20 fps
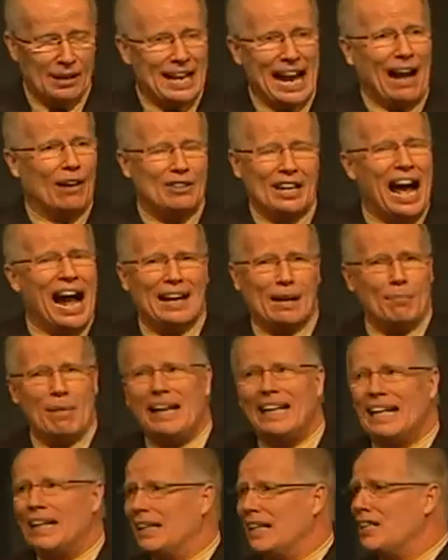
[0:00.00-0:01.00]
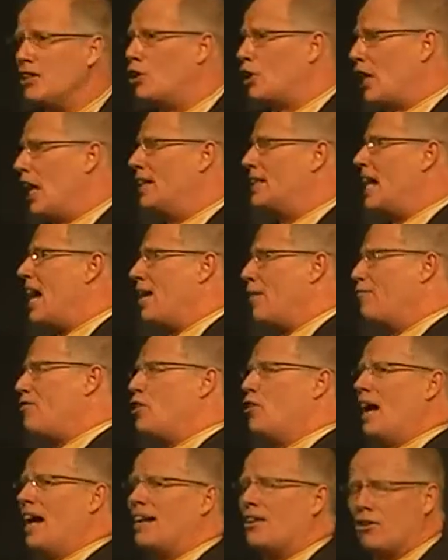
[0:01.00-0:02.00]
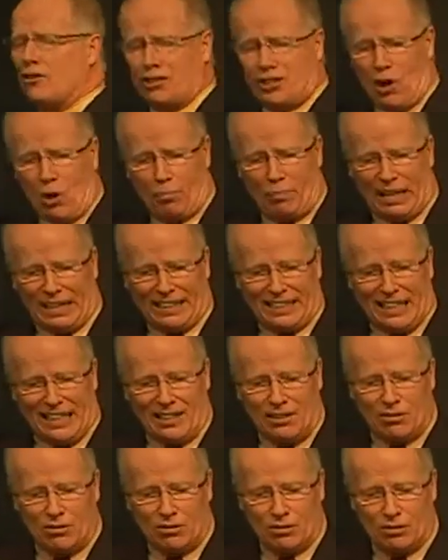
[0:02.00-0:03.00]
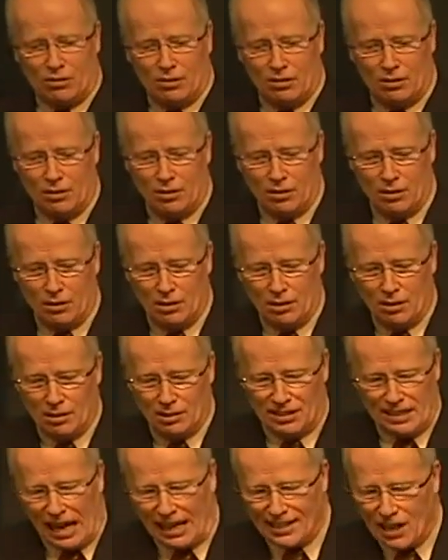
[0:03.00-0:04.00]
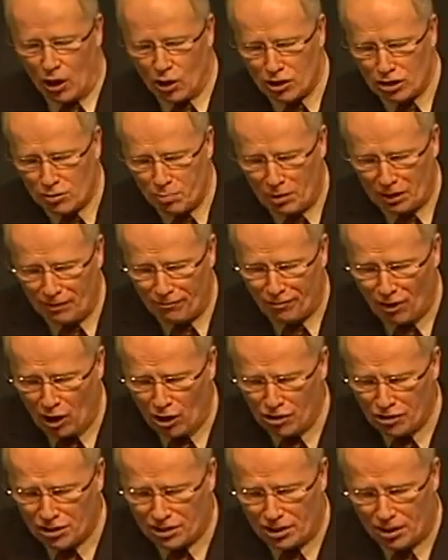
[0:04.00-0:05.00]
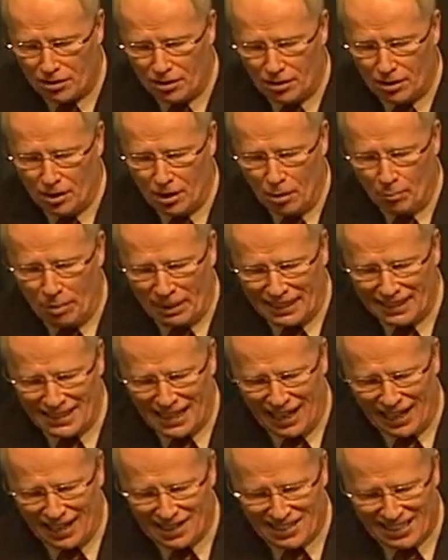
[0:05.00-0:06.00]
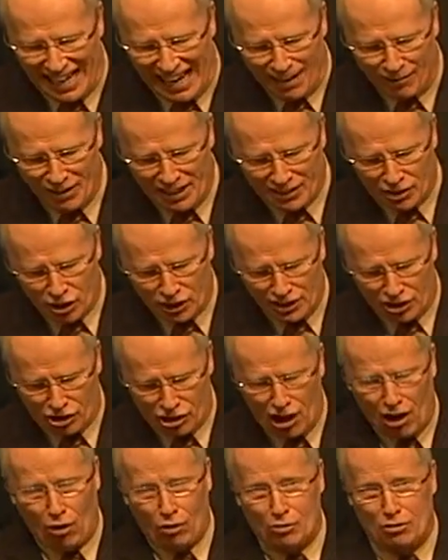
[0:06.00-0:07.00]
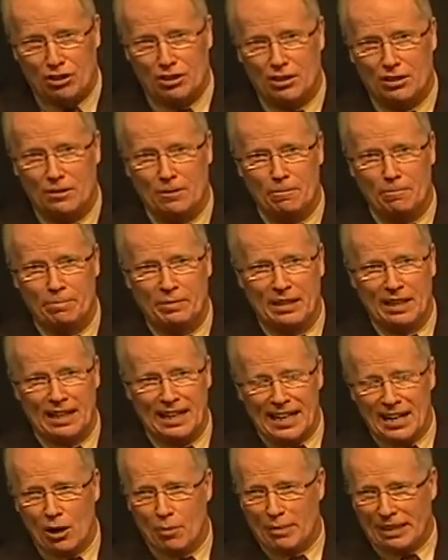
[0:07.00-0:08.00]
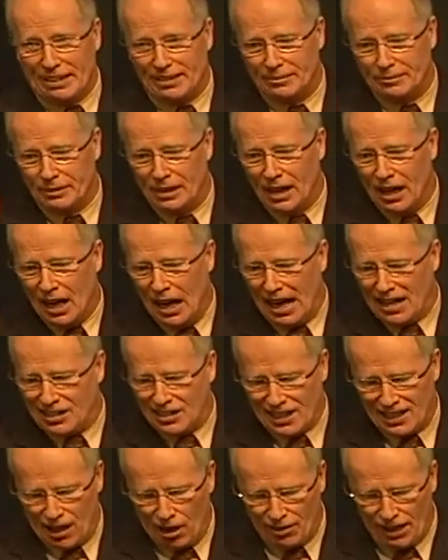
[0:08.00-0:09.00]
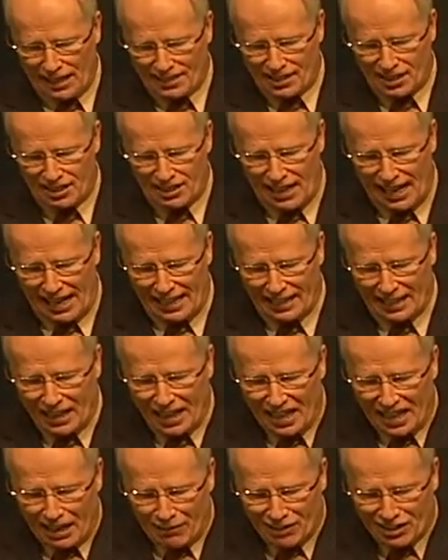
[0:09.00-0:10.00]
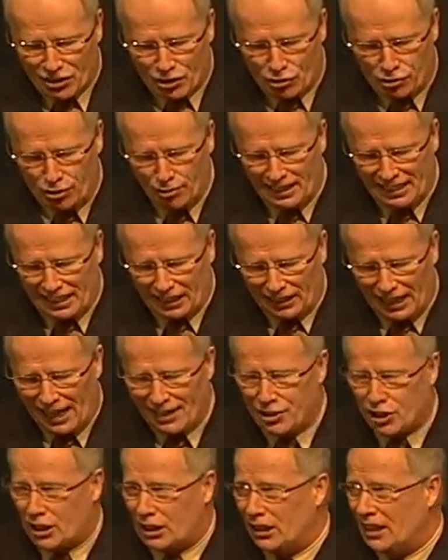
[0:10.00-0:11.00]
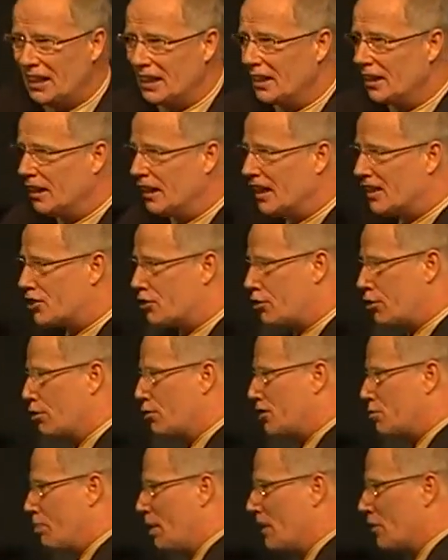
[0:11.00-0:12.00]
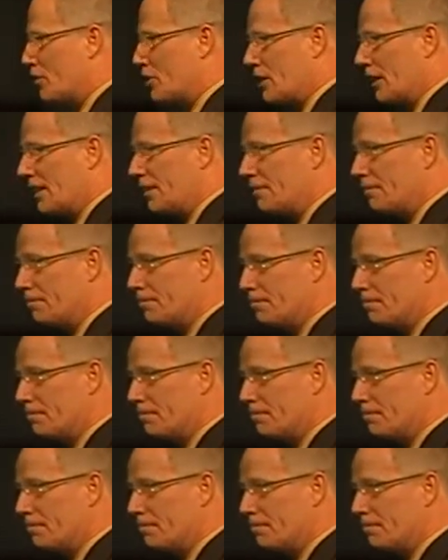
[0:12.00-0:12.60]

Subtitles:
Now, not immediately. You cut down a few acres, no big deal. It's not noticeable at first, but it does and eventually shows. Hear me. I said all that to say, if it's true ecologically, it's true spiritually.